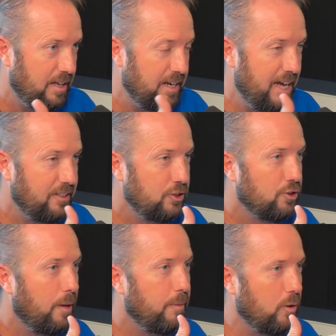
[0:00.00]
Now it's
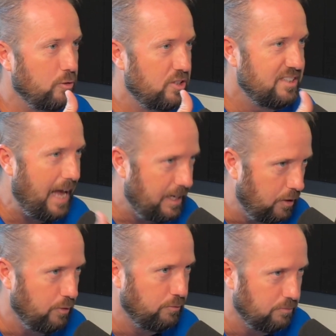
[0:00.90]
tropical
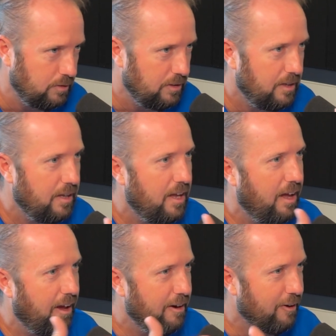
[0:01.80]
cyclone. Yeah.
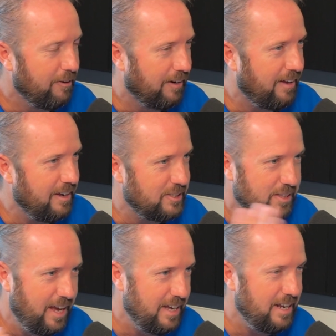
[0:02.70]
And hurricane. So
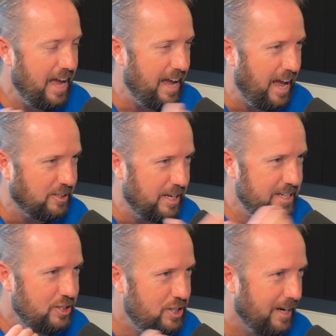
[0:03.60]
they had to
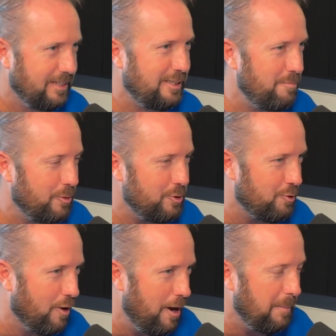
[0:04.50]
inject some more
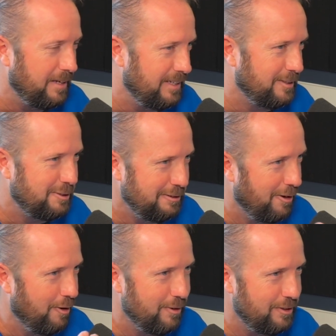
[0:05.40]
drama into
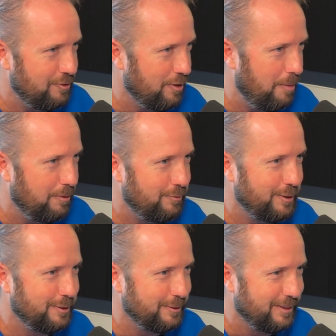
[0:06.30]
an already drama
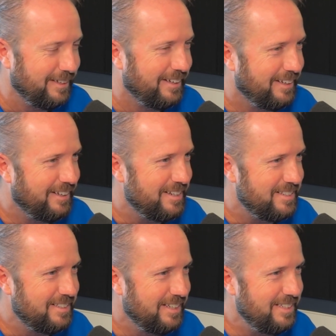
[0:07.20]
filled
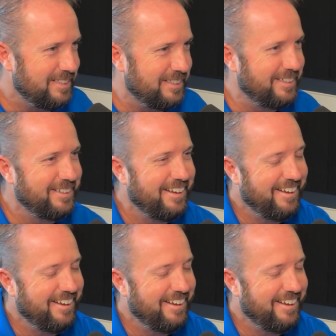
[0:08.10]
season